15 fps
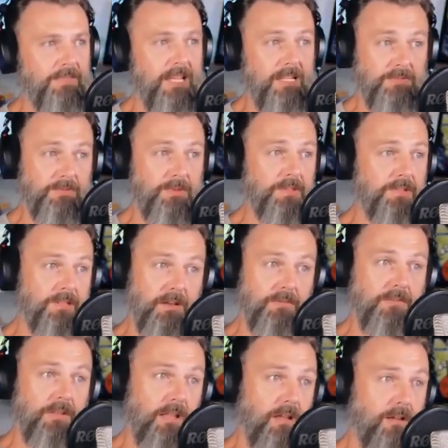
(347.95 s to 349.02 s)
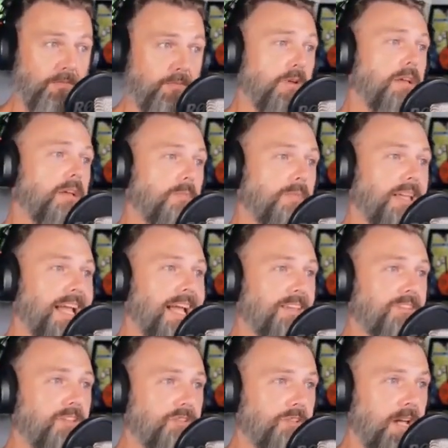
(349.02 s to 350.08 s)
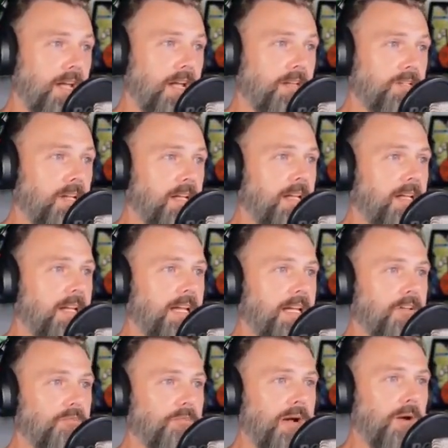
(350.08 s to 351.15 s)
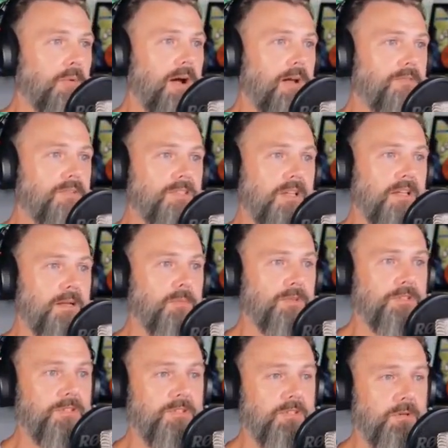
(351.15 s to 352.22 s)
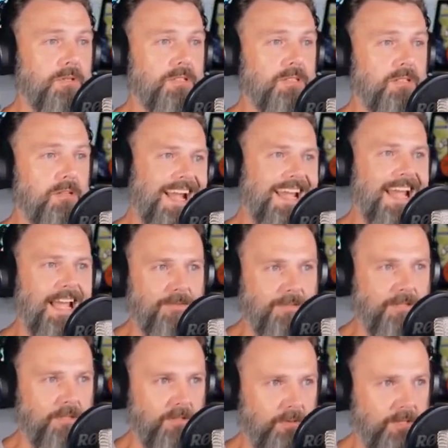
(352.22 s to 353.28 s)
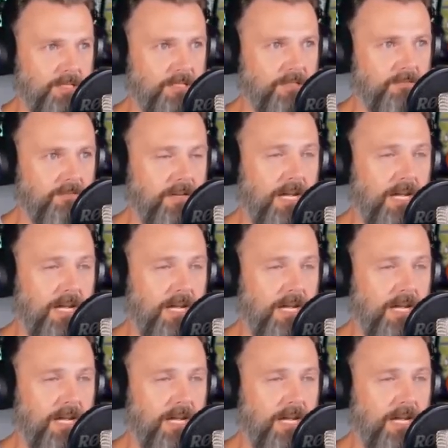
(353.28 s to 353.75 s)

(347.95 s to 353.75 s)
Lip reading: Thanks for the tough love. Something has to change, and if my wife is unable to do it, I have to do it.